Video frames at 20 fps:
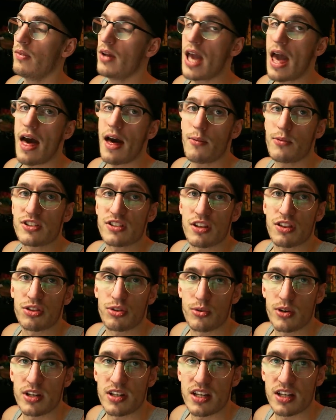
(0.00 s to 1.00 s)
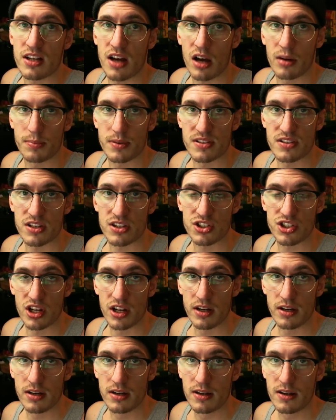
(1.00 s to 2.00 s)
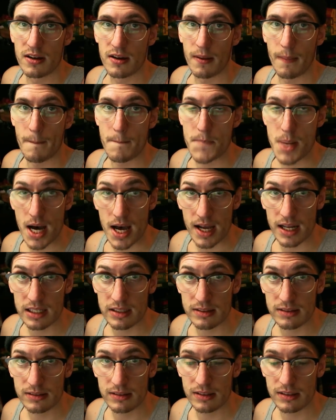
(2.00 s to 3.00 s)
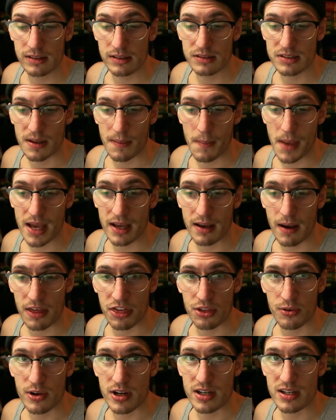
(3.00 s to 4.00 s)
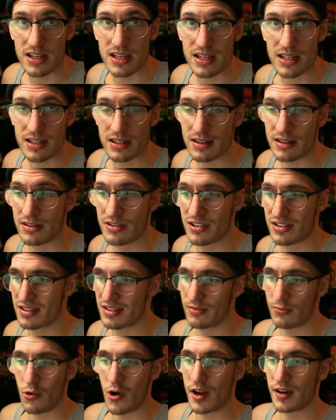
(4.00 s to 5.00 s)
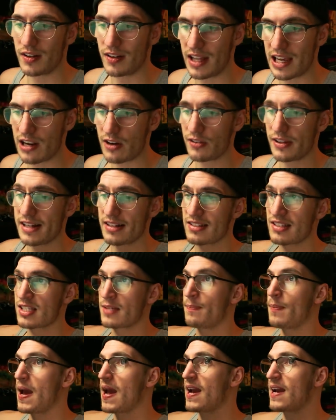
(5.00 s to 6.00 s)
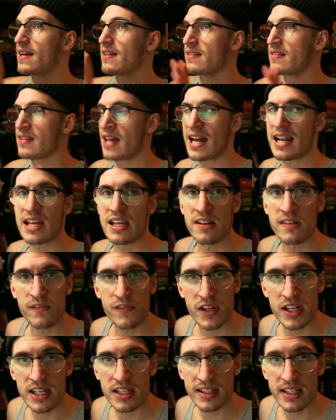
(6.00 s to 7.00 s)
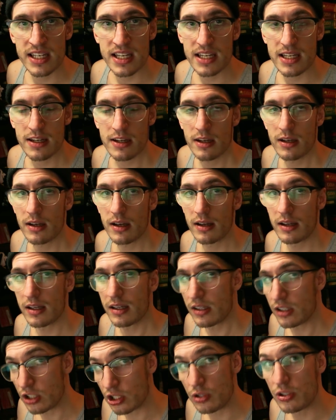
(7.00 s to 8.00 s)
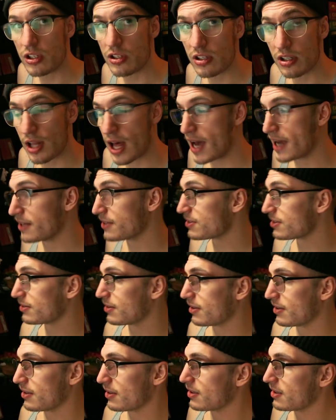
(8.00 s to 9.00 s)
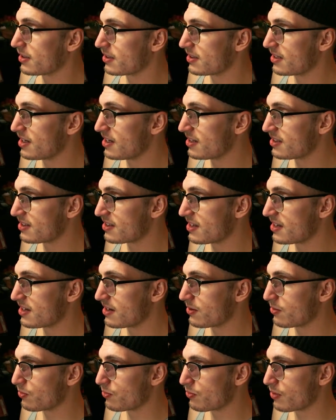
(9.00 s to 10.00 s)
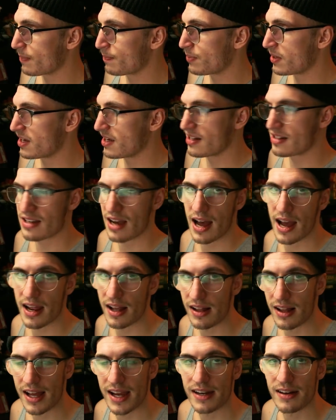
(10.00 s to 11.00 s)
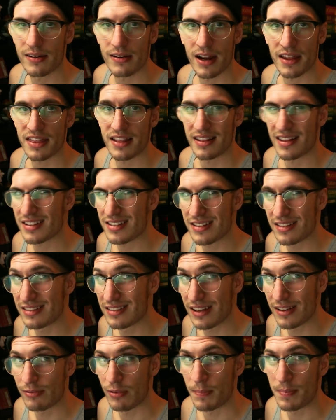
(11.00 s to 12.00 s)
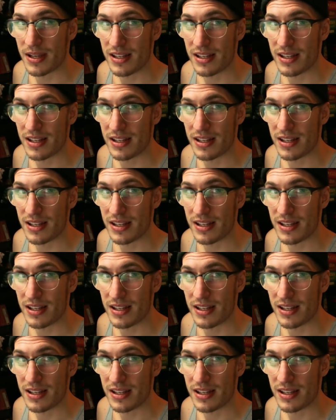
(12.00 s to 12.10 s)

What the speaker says: That was a 3D composition, but to make a 3D just one layer that spans that infinitely, you utilize CC Repeatile. I think that's how you say it.